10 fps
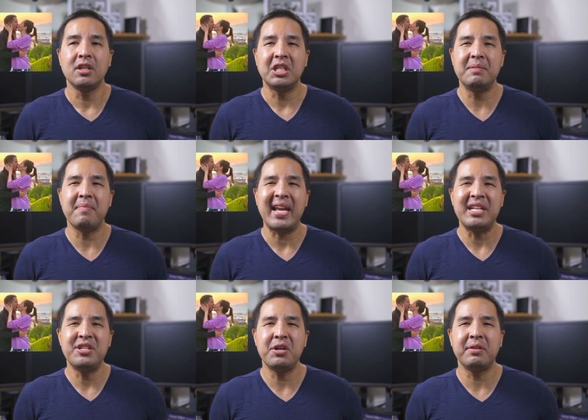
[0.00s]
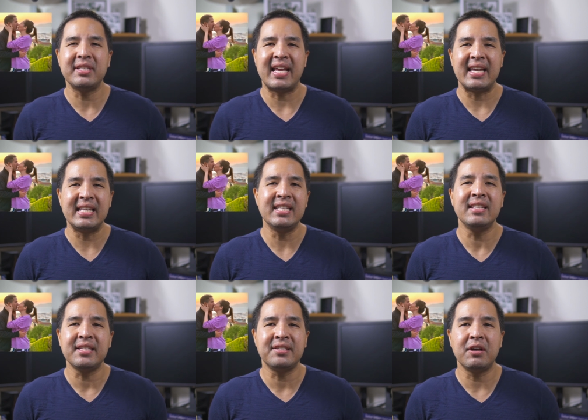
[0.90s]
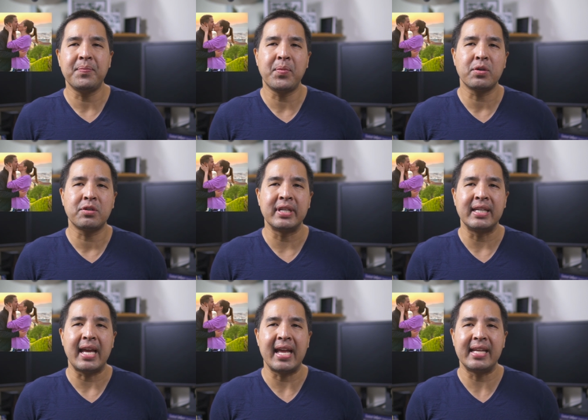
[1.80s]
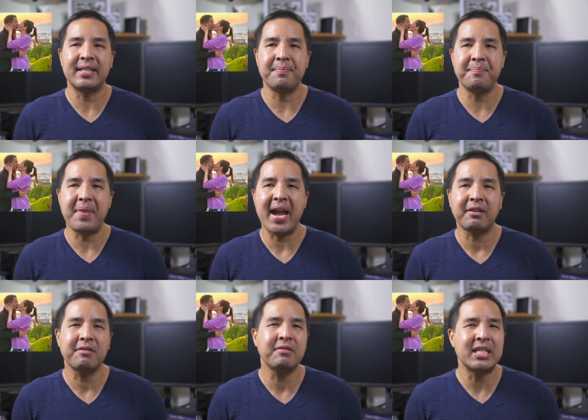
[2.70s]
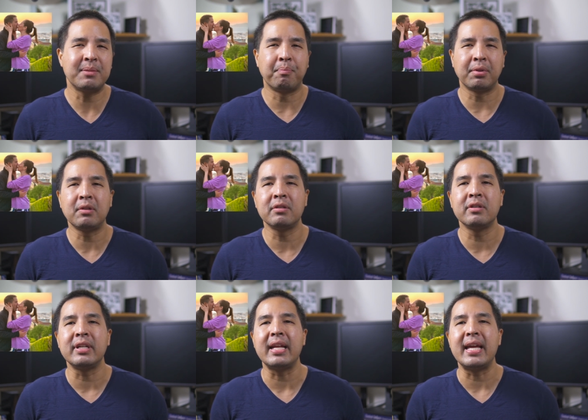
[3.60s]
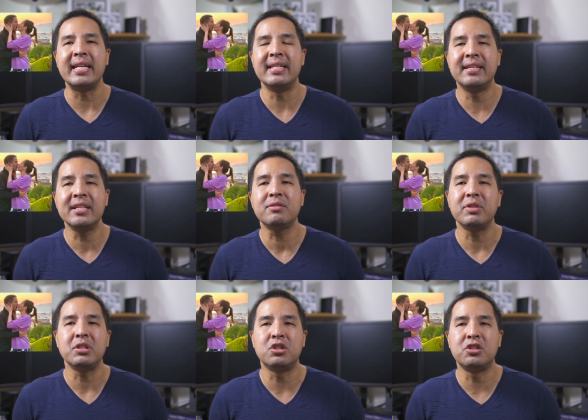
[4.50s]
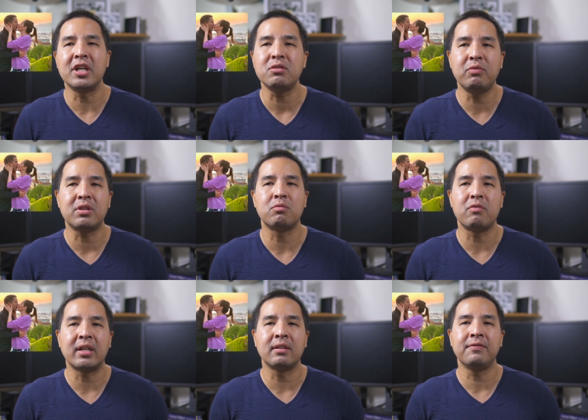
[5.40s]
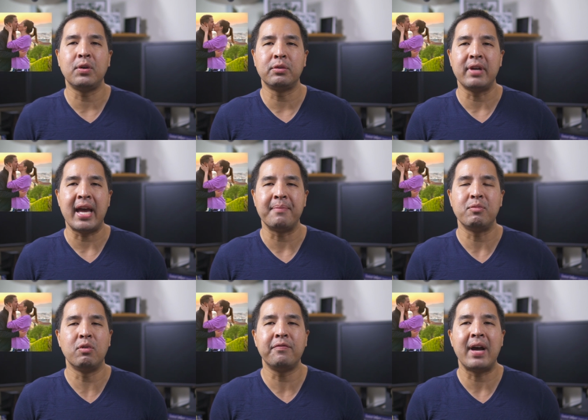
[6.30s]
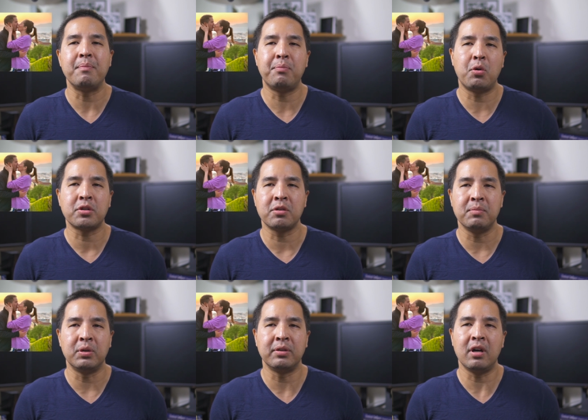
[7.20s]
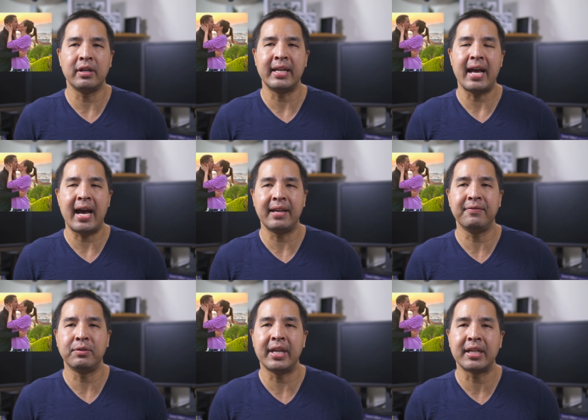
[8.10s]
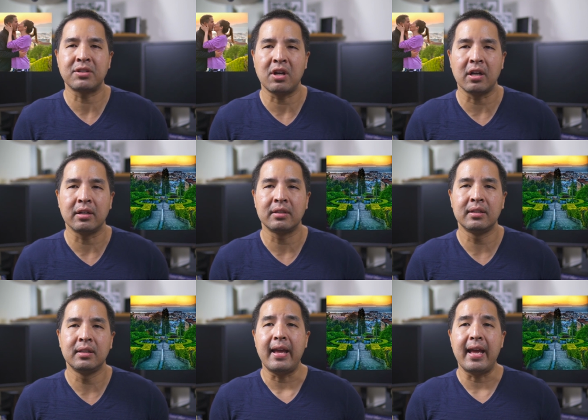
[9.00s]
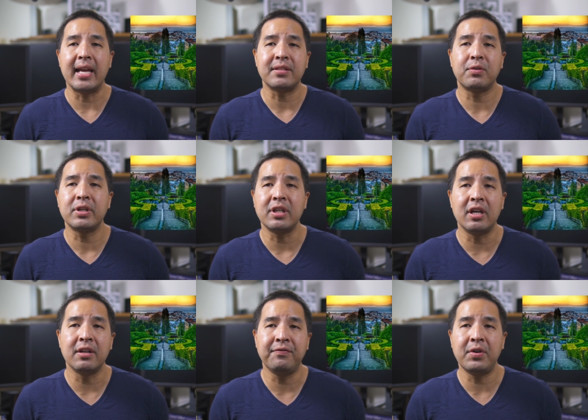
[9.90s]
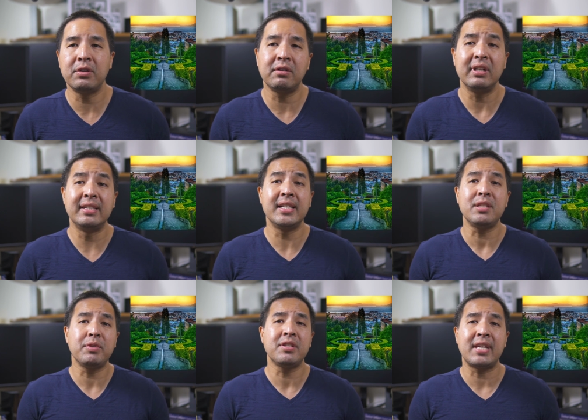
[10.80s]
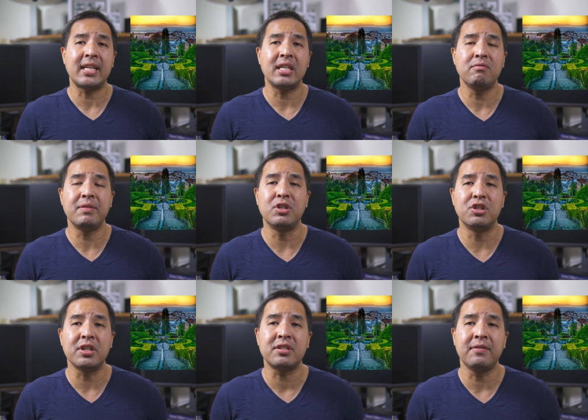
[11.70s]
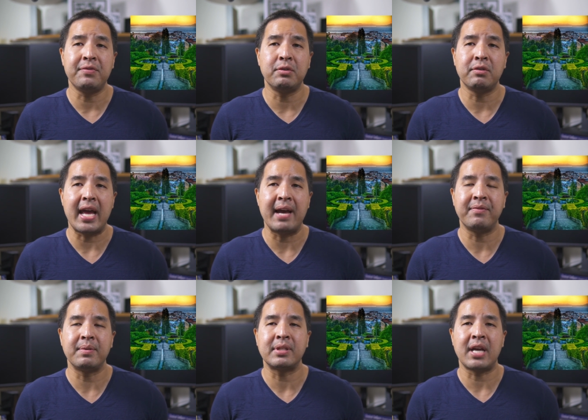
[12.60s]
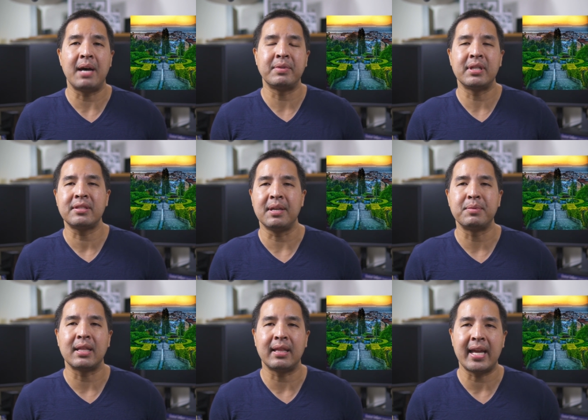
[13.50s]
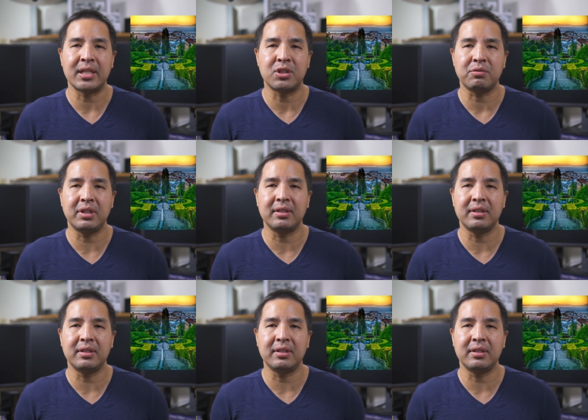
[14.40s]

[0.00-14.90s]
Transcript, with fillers: You might notice that in the self-portrait, the background is blurred, and this was just with the regular photo app without portrait mode on an iPhone XR. As for the other photo, this was taken with just the photo app from the top of the steps at Lyon Street.